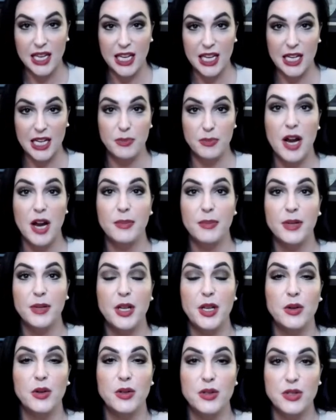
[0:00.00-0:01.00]
and a
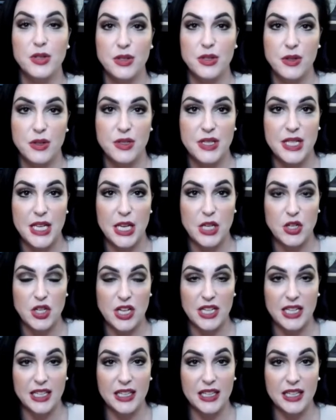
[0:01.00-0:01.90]
property owners association.